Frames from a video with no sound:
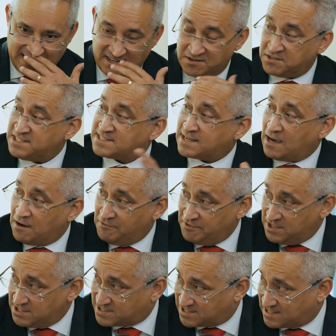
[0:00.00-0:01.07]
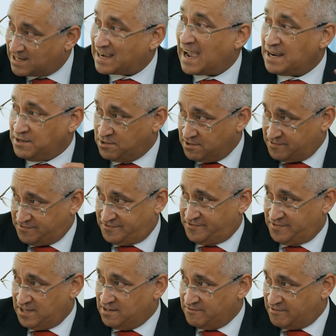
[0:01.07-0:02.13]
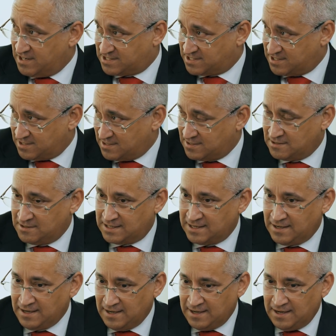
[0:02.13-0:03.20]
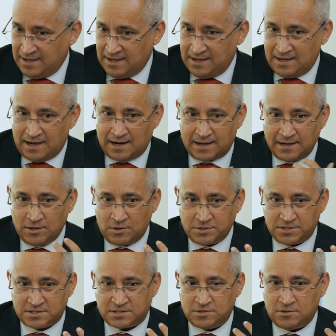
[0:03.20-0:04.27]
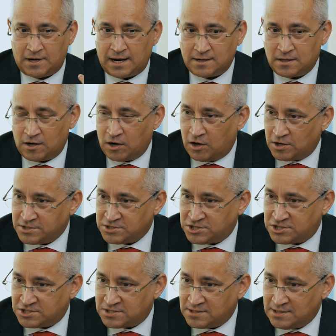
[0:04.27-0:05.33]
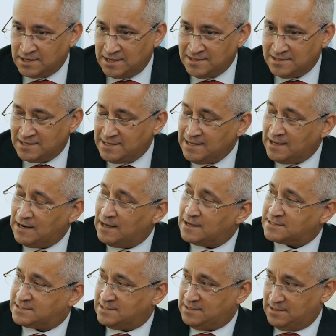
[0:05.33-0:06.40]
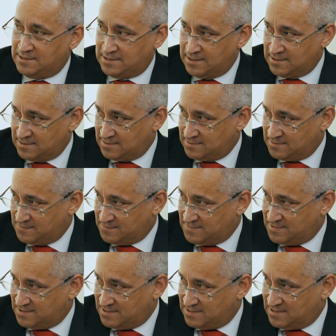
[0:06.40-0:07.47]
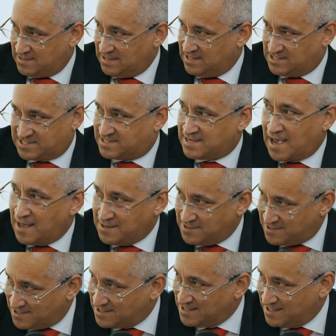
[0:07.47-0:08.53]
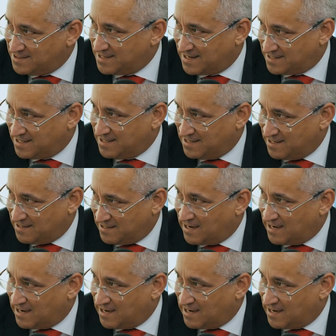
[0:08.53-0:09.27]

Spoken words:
risk-averse kind of investor. Okay. And I noticed you had a launch in the DLRC area. It's sand in that area